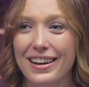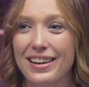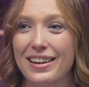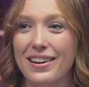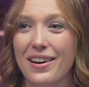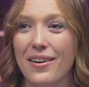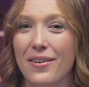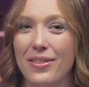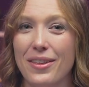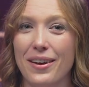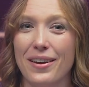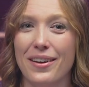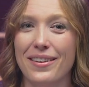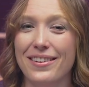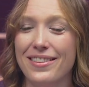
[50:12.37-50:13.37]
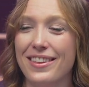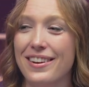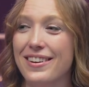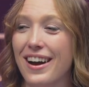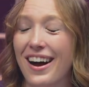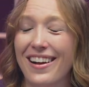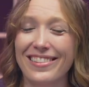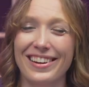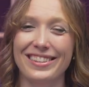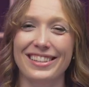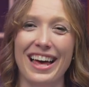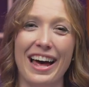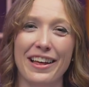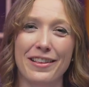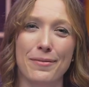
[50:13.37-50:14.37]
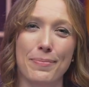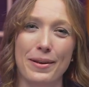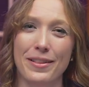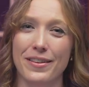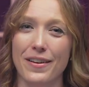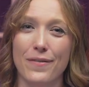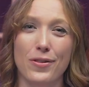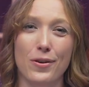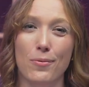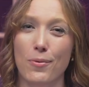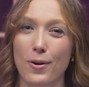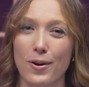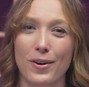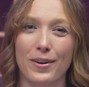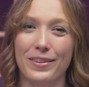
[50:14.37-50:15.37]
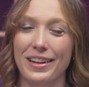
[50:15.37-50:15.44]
the Nala's husbands of the world,